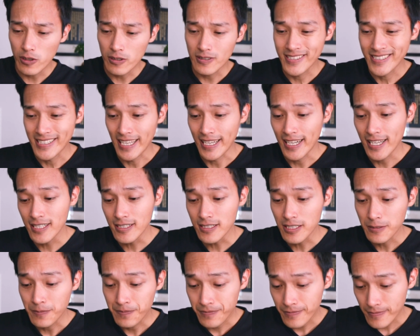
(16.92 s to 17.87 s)
to
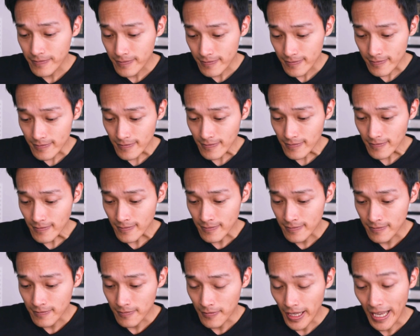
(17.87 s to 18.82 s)
Settings,
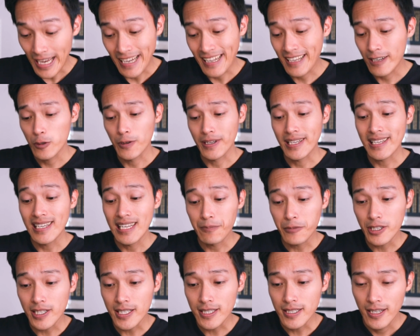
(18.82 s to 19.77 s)
and then go to
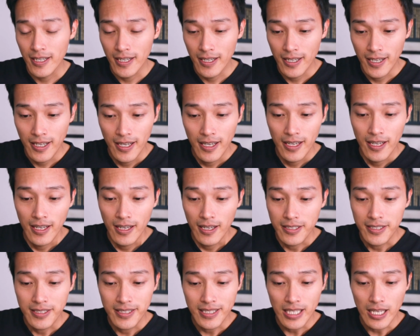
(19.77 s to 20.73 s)
Camera,
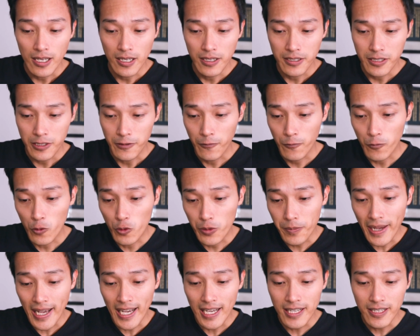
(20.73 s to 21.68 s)
under
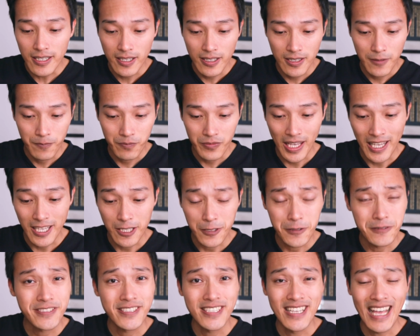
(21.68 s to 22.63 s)
Format, and
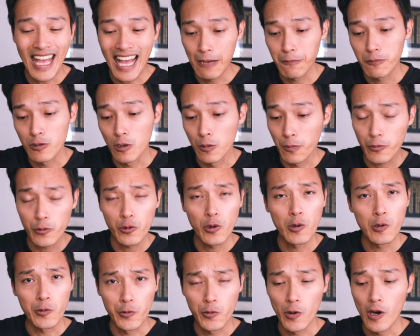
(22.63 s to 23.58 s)
you'll see Apple
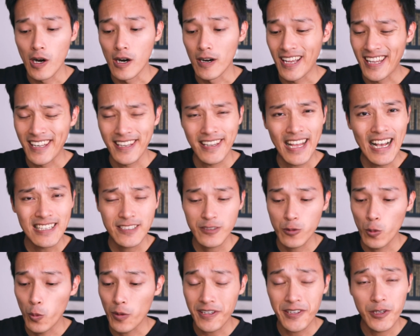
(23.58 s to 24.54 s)
ProRaw, and
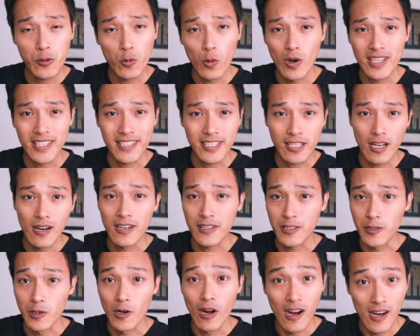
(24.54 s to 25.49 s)
that's where you want to
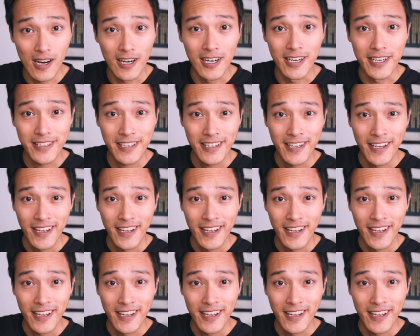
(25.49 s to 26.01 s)
toggle on.